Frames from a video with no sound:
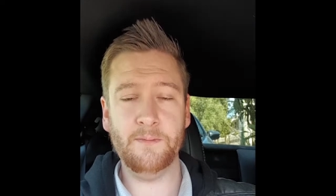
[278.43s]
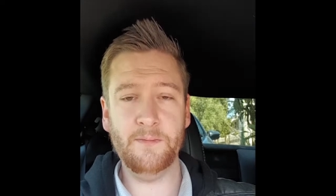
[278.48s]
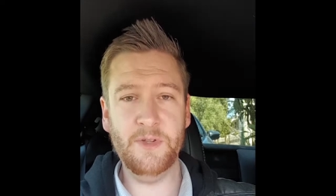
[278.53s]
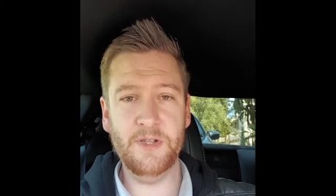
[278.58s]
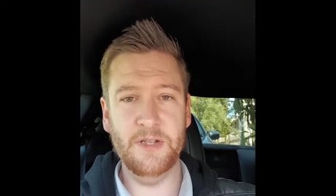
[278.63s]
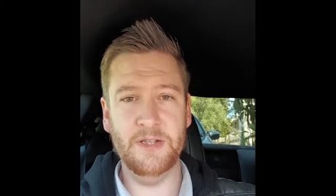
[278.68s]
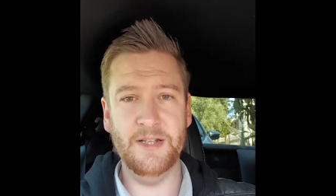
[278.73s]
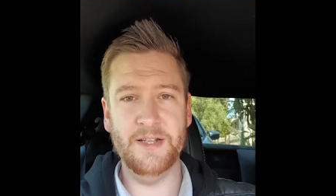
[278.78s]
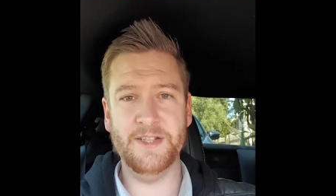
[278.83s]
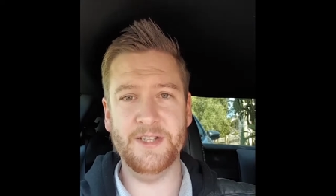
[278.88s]

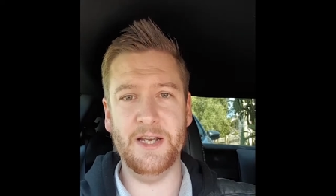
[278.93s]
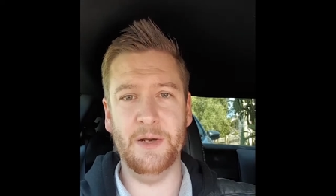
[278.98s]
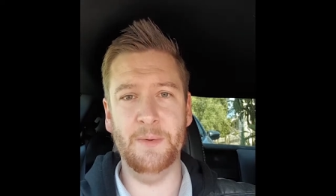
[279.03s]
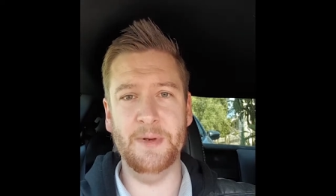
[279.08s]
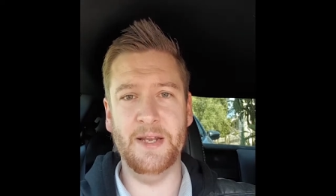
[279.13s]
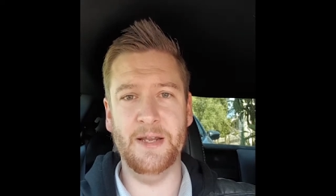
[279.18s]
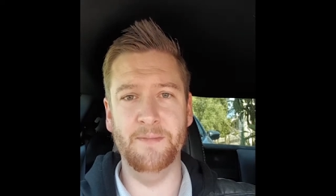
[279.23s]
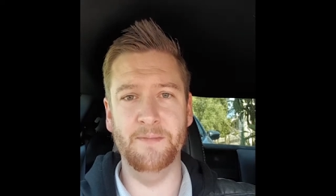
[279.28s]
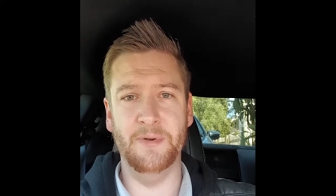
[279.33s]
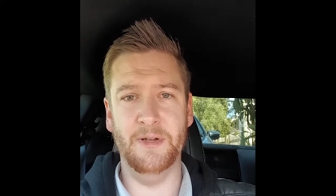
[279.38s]
let's say we
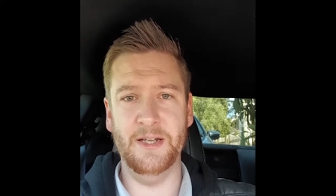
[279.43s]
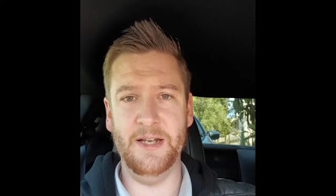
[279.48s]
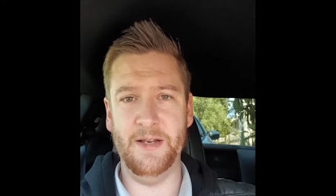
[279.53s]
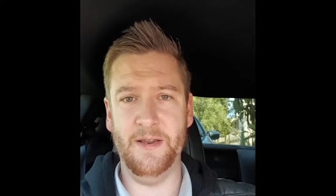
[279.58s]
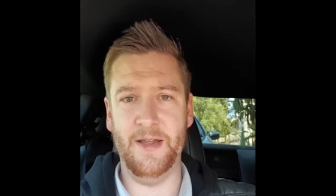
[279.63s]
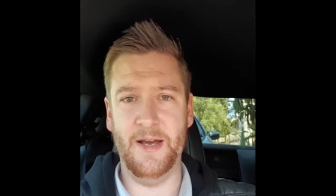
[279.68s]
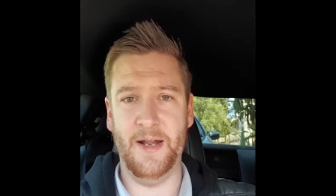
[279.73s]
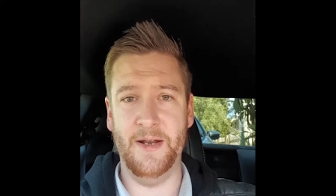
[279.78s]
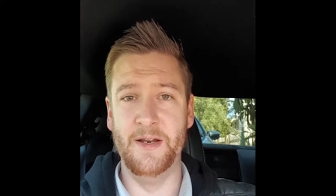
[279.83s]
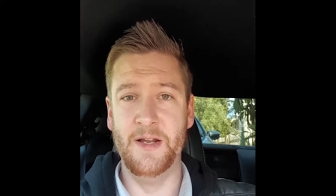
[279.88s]
complete
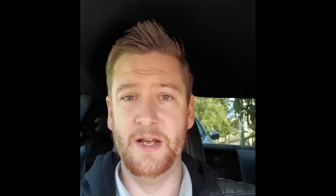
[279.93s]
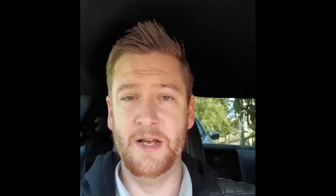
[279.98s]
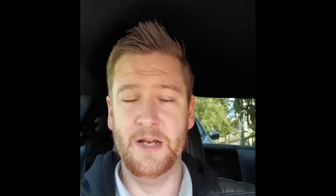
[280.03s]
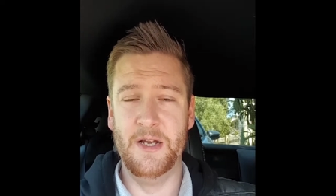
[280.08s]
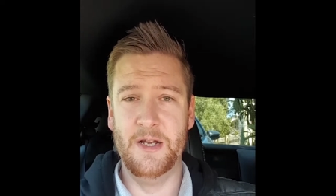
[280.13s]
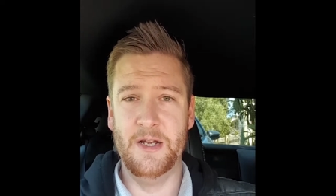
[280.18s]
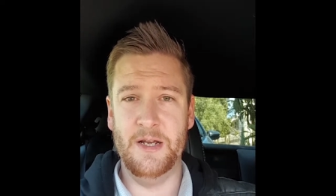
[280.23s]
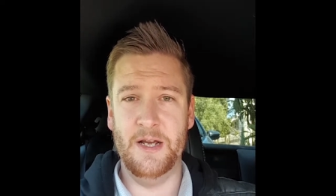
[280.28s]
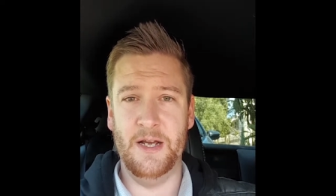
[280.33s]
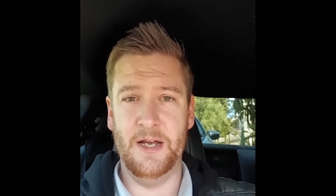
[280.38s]
that
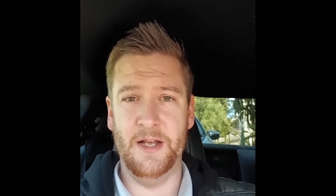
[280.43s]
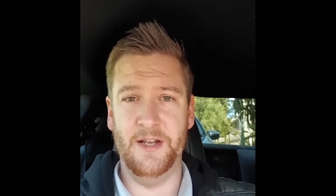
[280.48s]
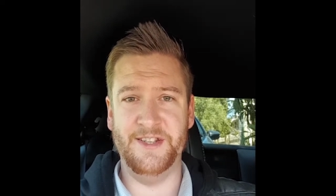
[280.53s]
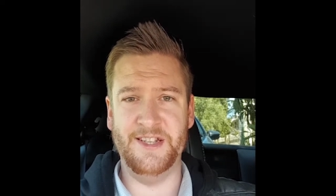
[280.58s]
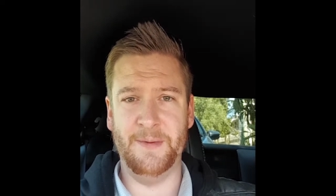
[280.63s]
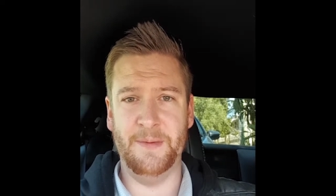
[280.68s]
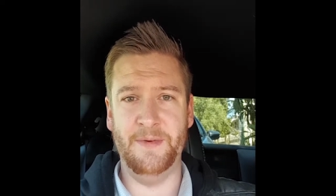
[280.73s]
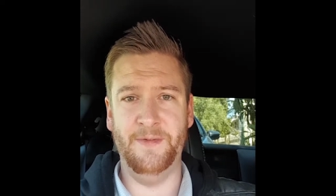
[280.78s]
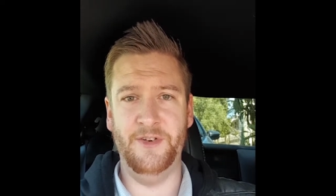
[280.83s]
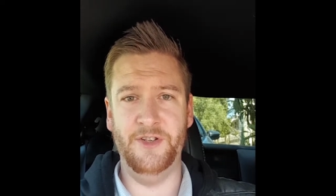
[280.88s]

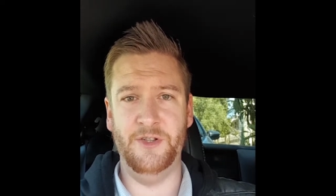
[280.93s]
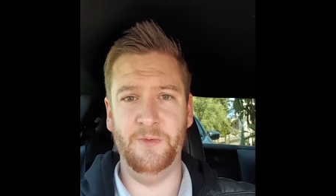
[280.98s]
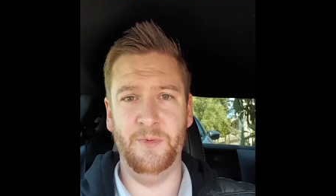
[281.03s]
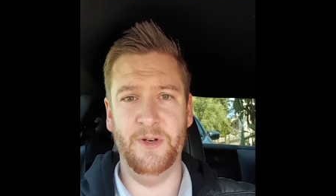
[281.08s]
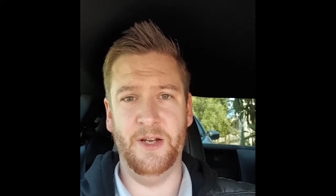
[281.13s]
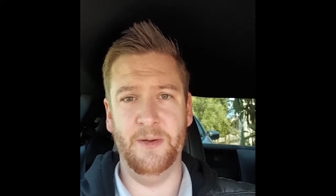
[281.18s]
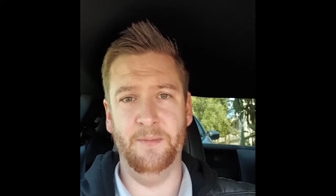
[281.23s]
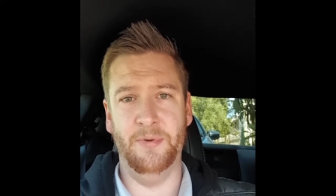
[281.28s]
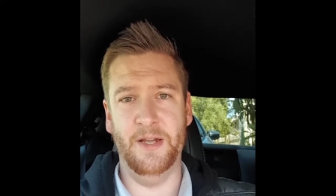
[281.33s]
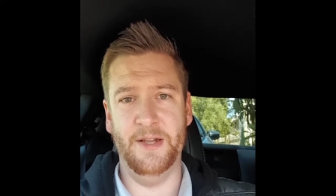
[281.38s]
subdivision, we
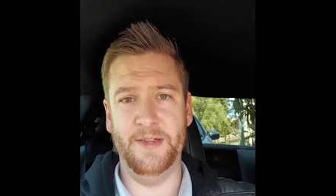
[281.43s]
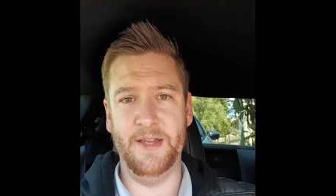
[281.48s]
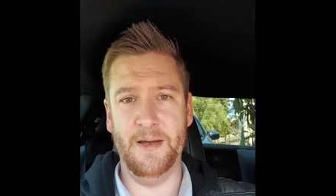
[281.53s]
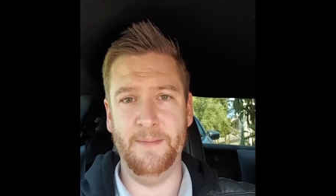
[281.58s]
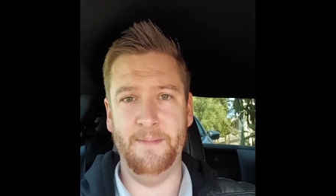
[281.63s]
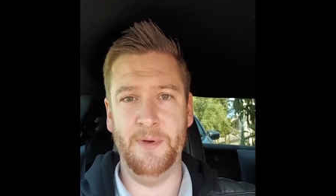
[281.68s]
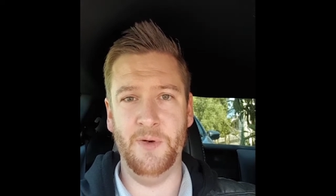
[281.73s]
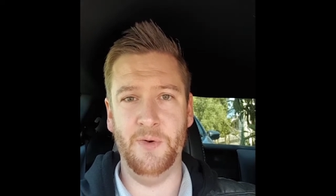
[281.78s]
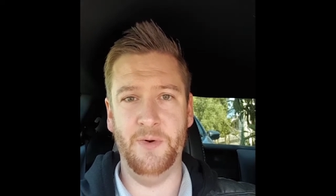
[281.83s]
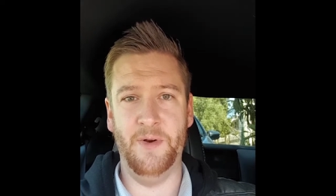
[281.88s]
complete that
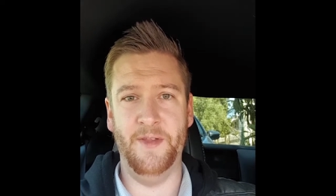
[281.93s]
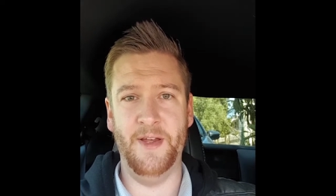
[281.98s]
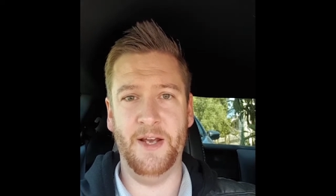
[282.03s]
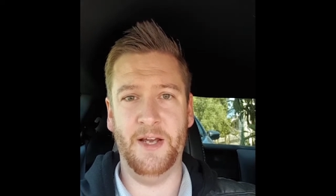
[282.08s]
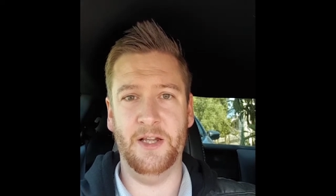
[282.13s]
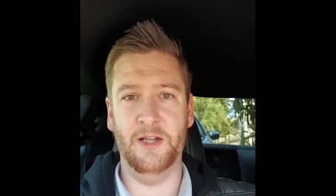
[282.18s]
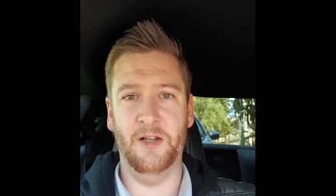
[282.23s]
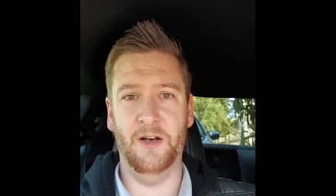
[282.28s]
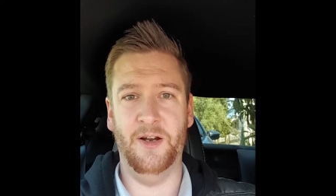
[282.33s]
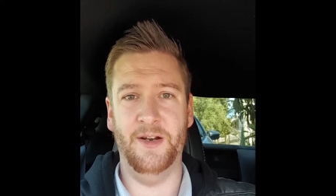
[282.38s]
build, and that
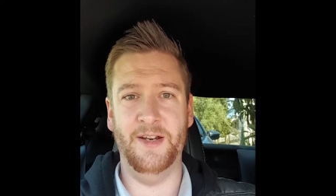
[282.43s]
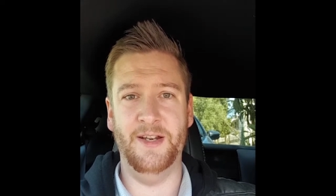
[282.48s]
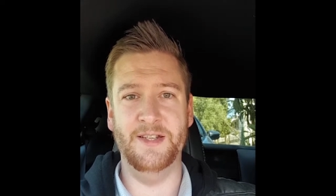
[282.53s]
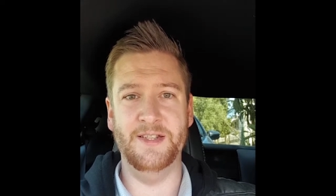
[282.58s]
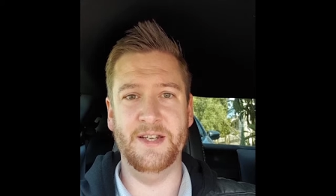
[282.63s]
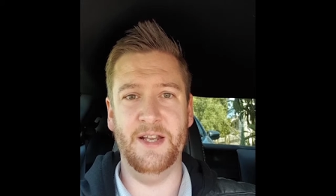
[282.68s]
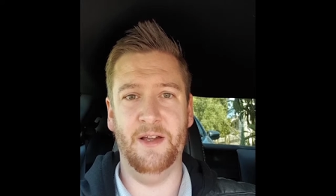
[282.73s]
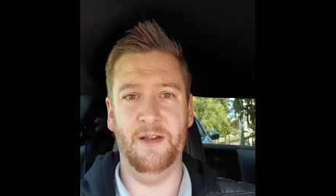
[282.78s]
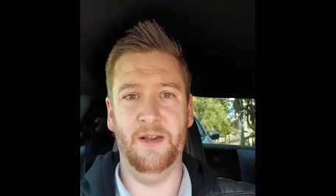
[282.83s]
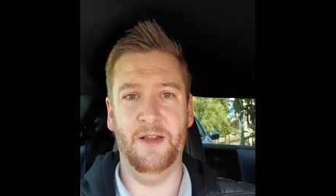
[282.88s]
client is
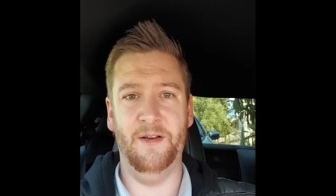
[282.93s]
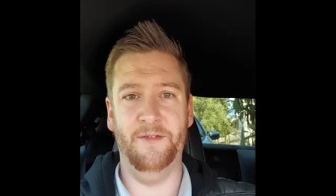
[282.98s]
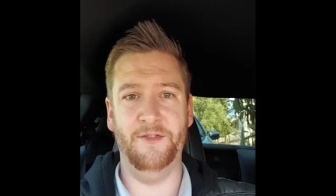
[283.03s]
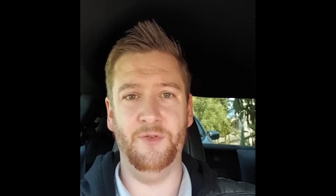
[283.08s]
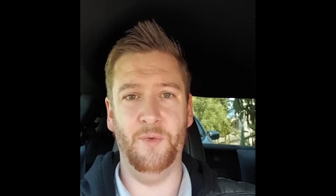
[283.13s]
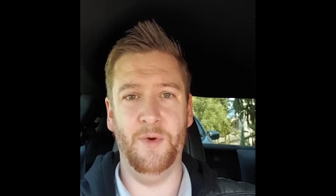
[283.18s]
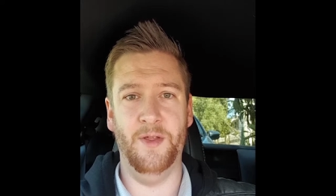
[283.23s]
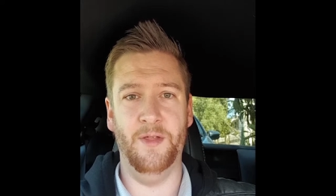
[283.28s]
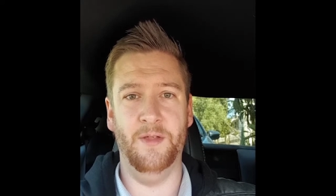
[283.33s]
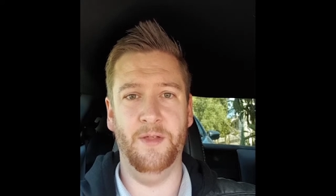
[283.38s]
now left
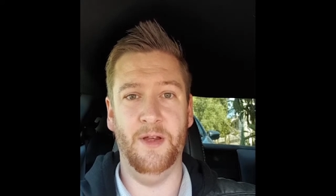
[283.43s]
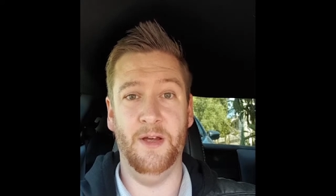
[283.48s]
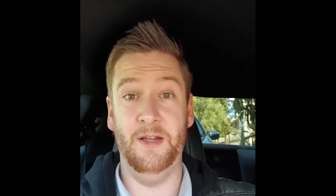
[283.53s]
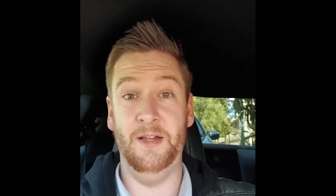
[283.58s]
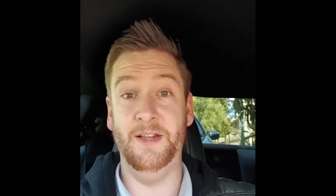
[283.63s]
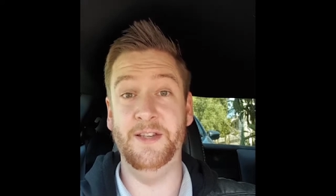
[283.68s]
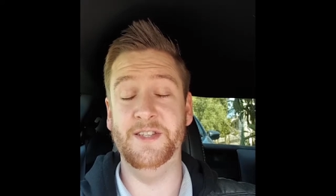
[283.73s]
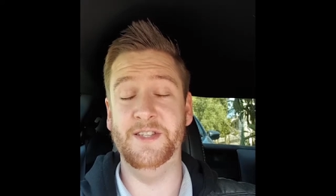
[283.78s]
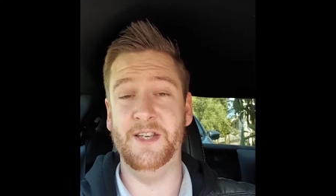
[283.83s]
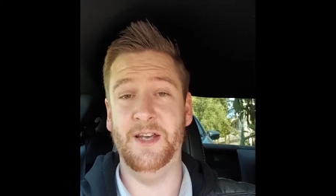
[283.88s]
with,
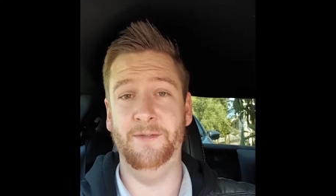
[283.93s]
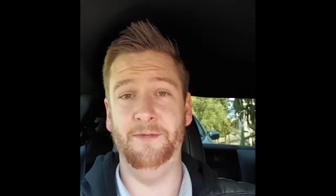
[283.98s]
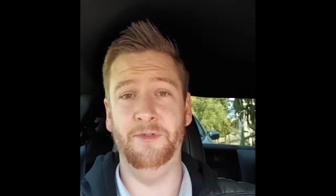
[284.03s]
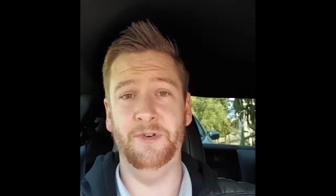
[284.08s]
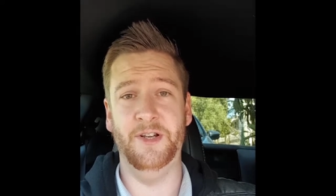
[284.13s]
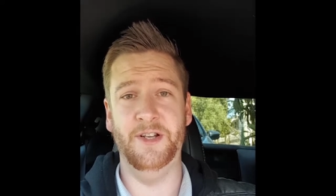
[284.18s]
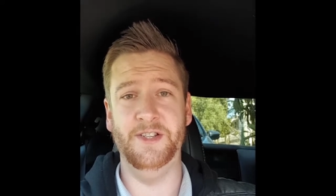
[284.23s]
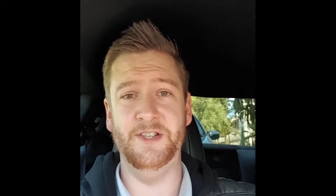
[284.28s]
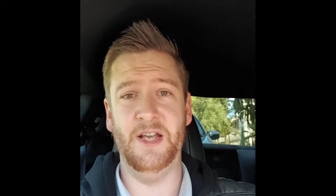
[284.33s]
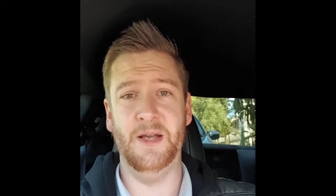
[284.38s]
let's say for an
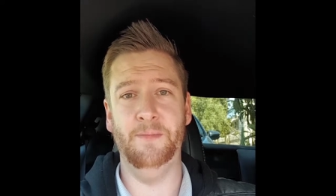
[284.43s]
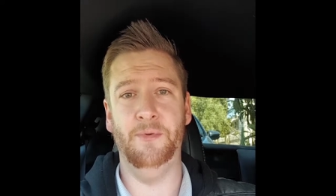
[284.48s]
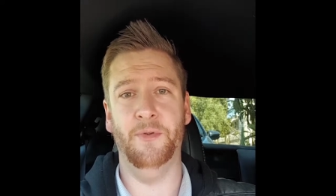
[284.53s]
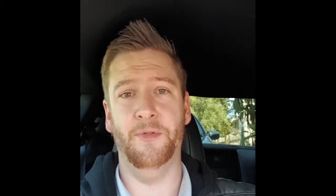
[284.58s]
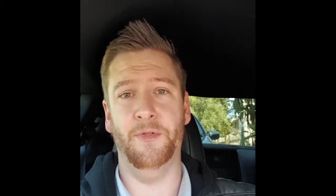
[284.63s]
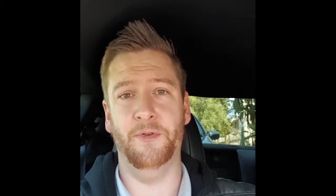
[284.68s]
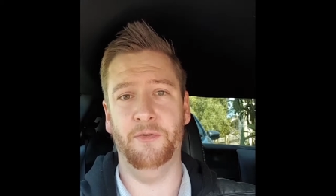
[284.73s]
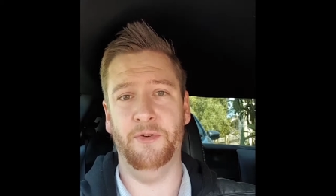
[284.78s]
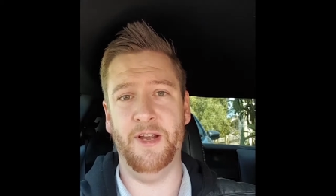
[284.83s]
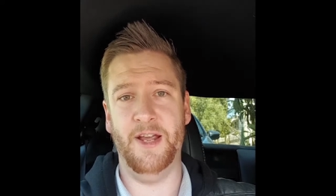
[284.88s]
example,
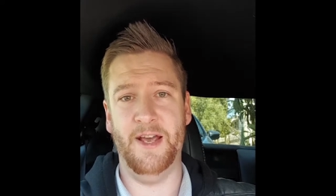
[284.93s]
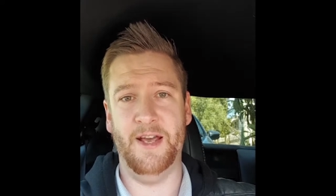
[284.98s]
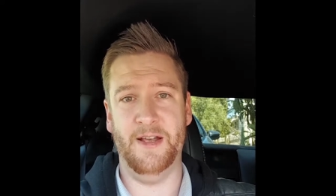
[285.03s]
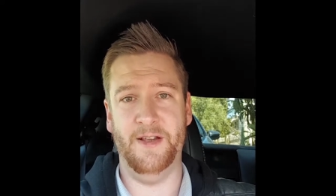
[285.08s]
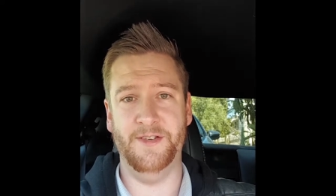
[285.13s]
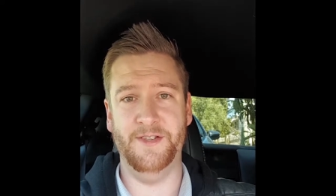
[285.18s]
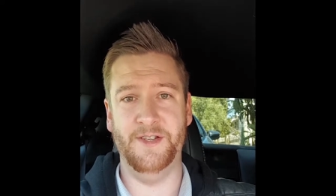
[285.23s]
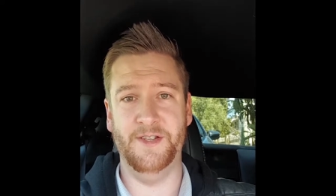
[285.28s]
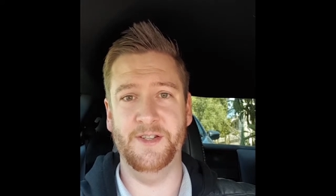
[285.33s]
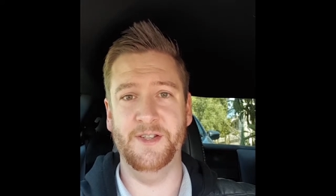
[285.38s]
3
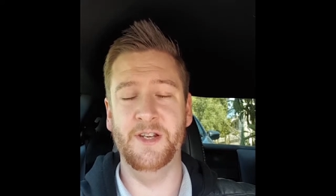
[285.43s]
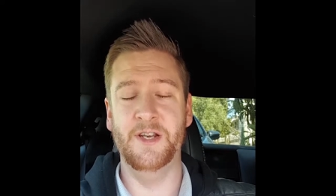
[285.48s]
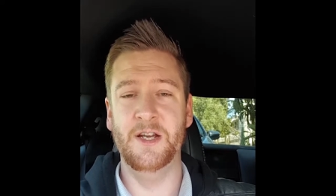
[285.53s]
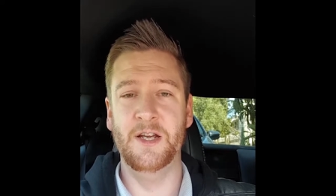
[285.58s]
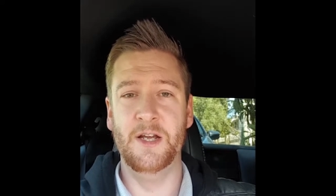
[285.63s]
houses.